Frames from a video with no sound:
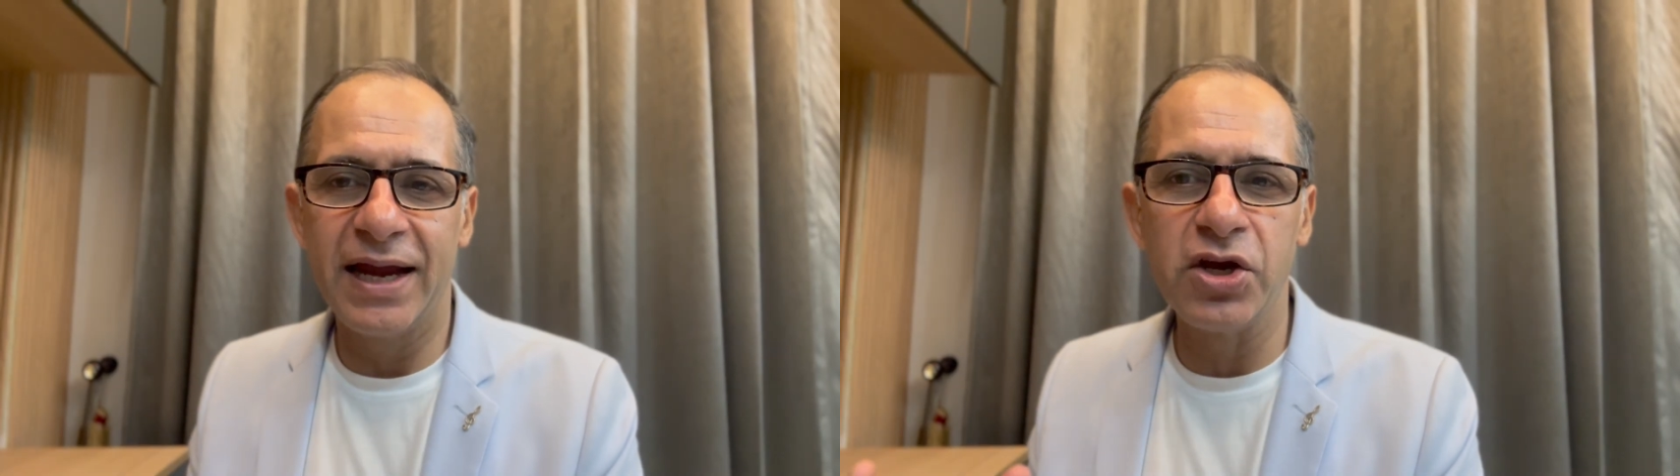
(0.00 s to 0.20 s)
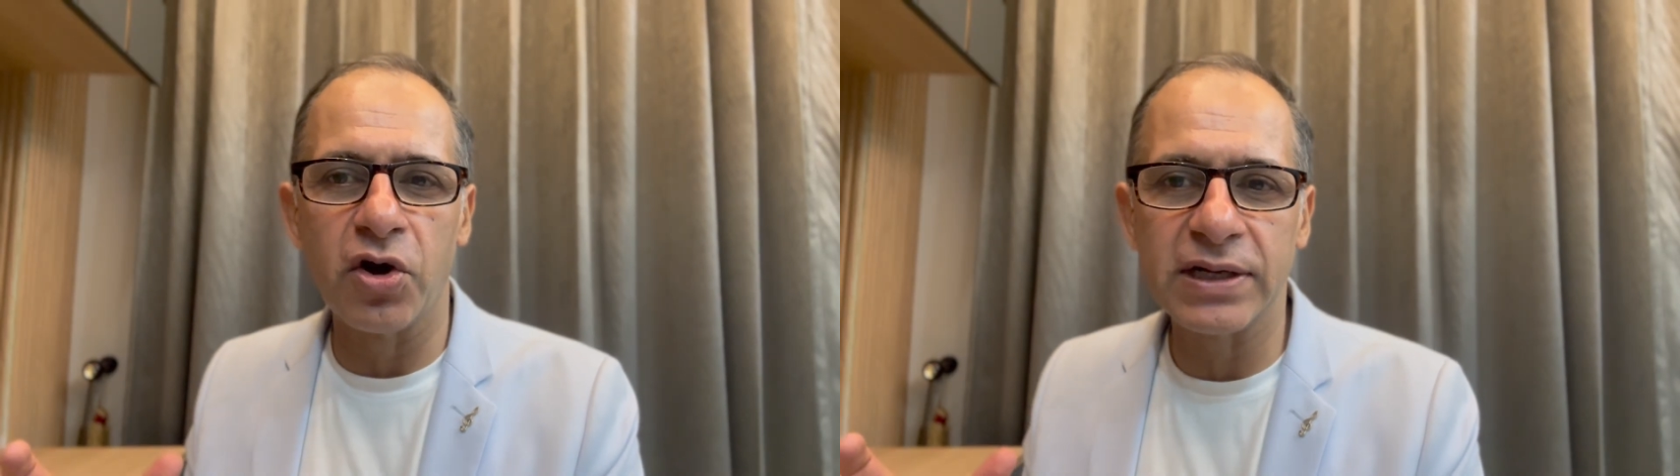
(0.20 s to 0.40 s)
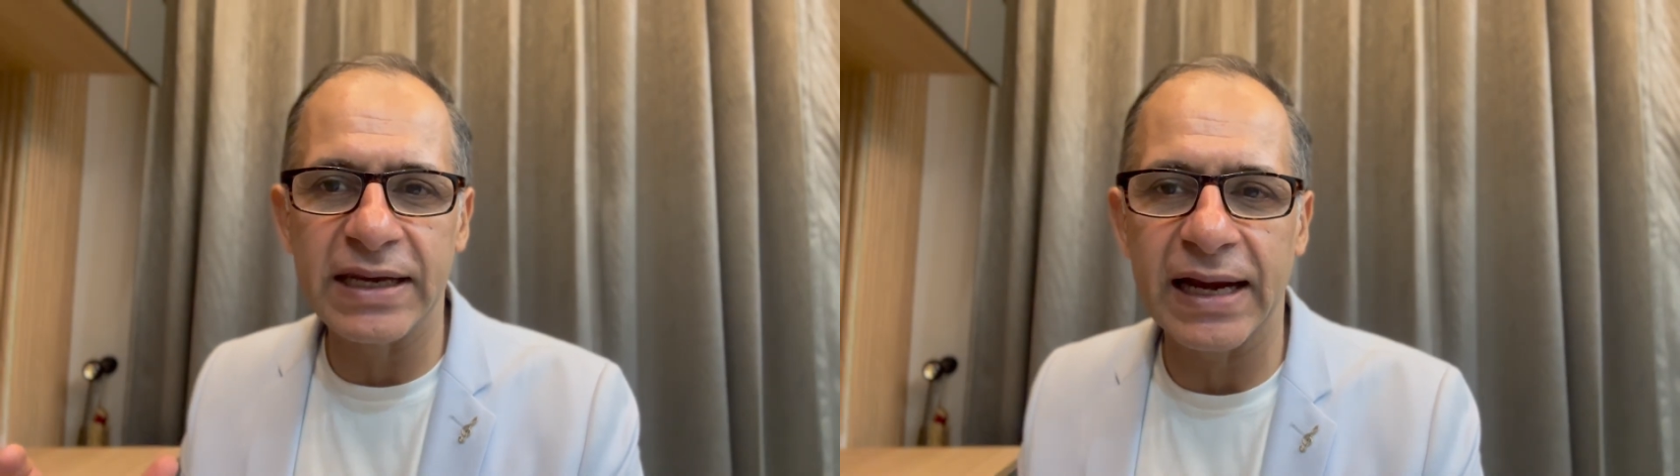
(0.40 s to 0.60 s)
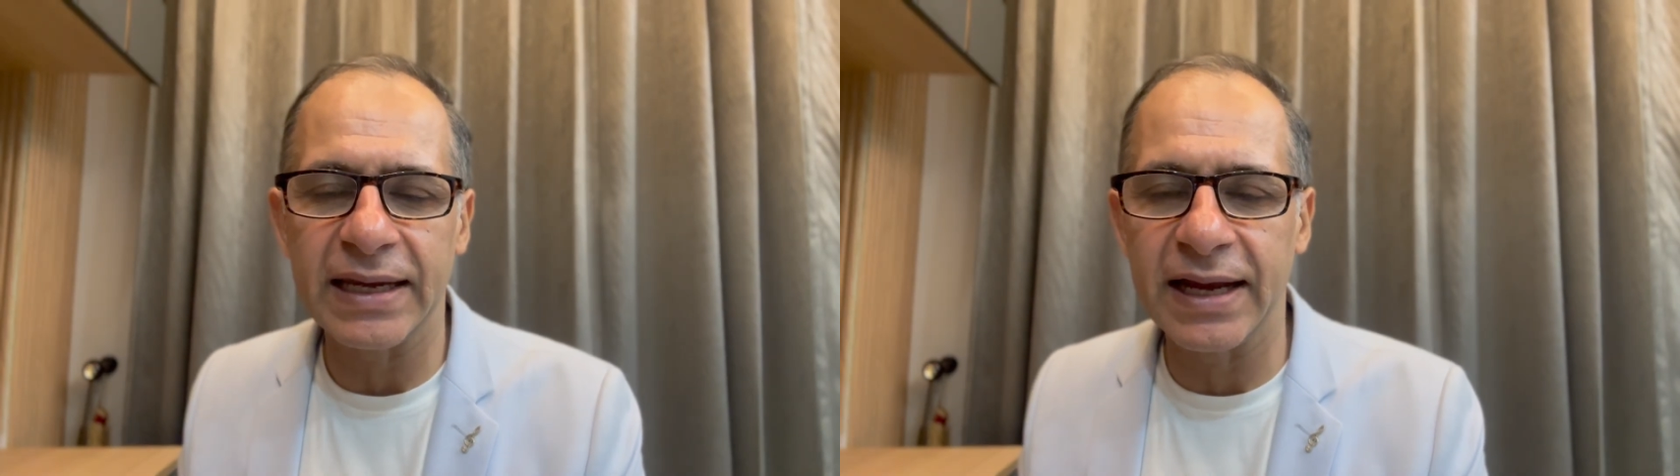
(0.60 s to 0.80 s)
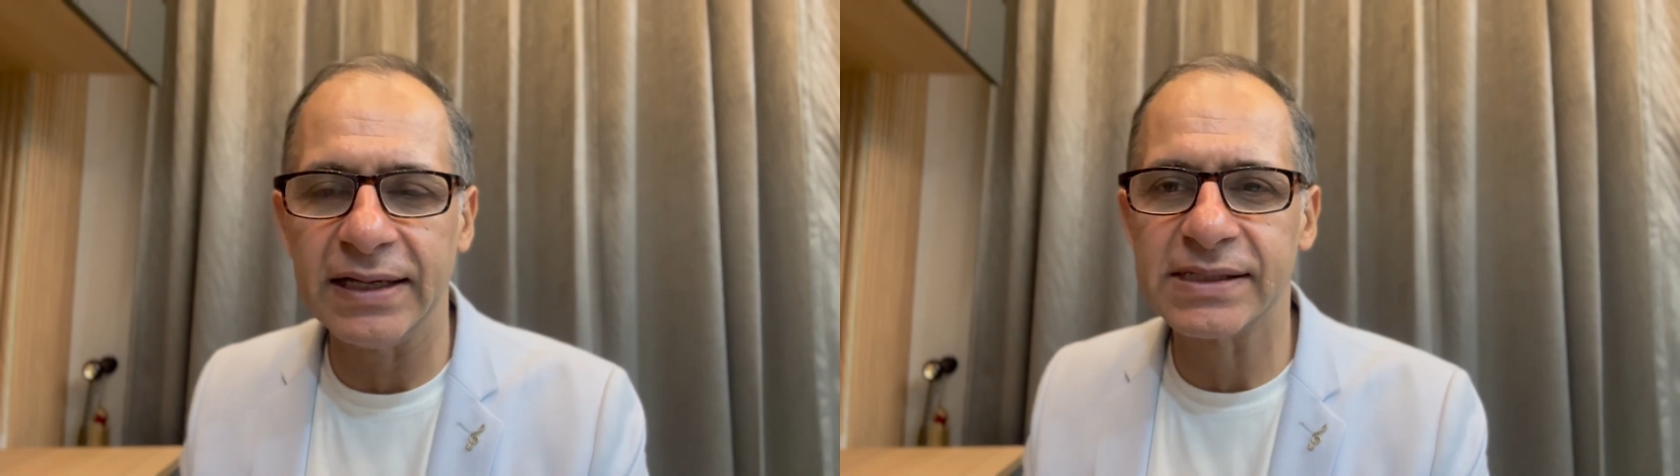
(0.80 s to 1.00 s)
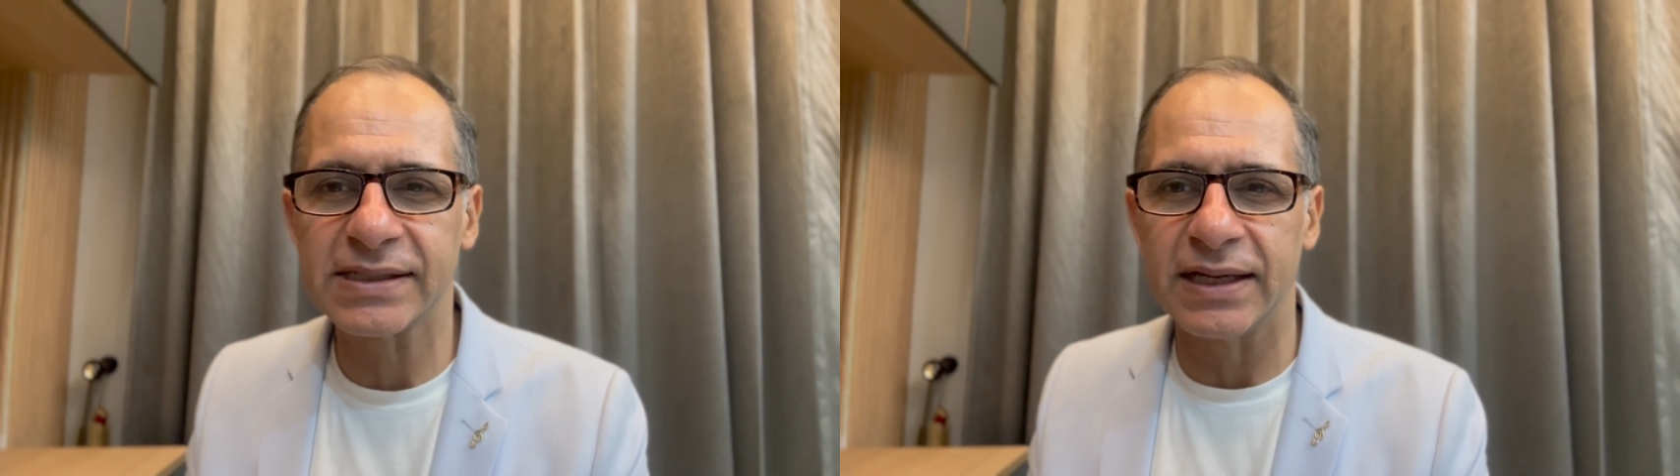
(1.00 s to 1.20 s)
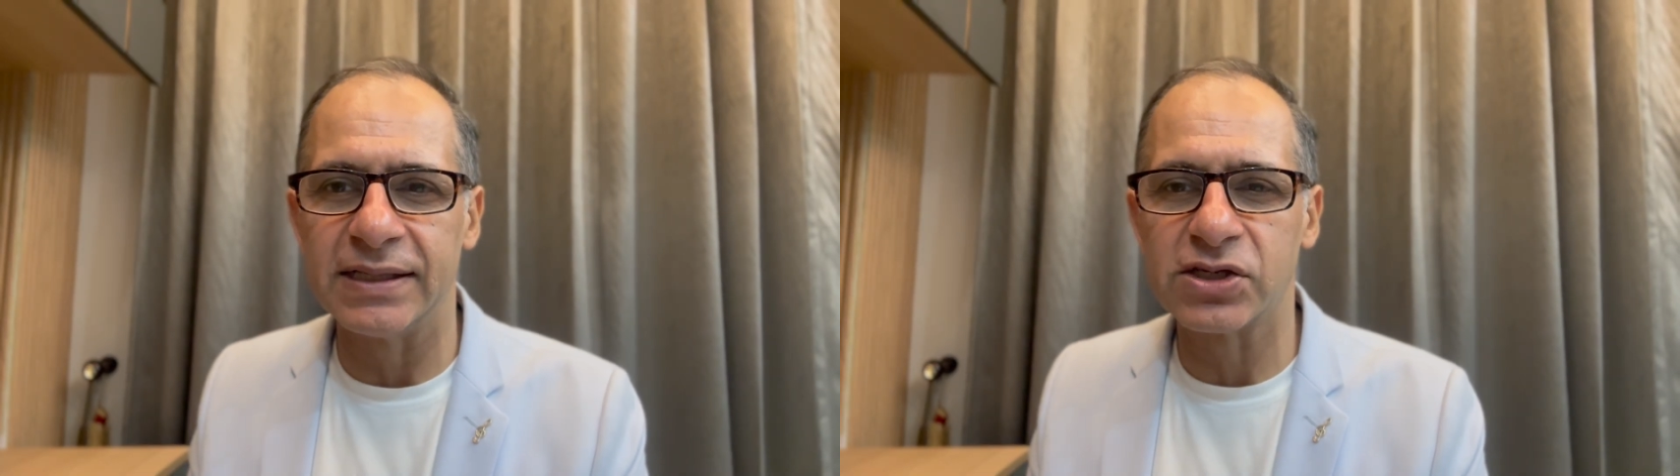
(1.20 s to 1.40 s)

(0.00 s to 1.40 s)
in your technical skills